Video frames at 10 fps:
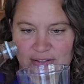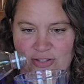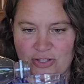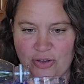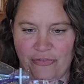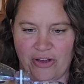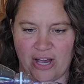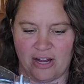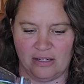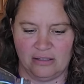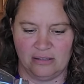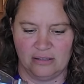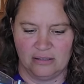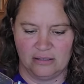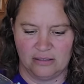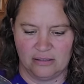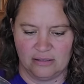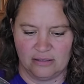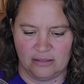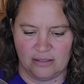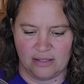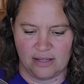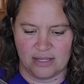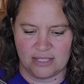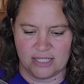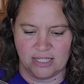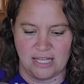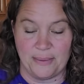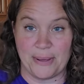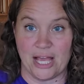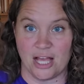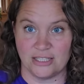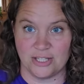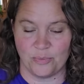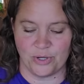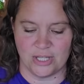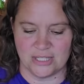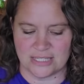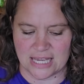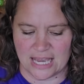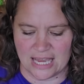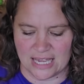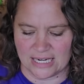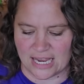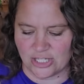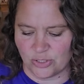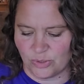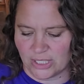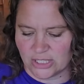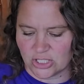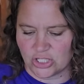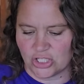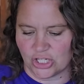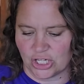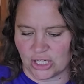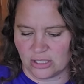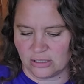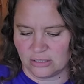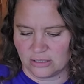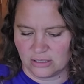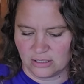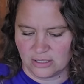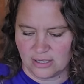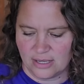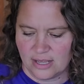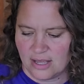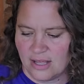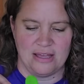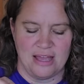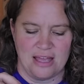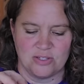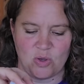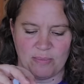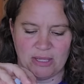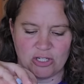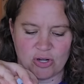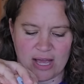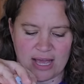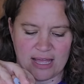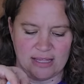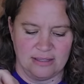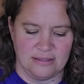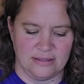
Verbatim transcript: so far, I still like my Aldi ones and I do like the Stur. So I'm gonna try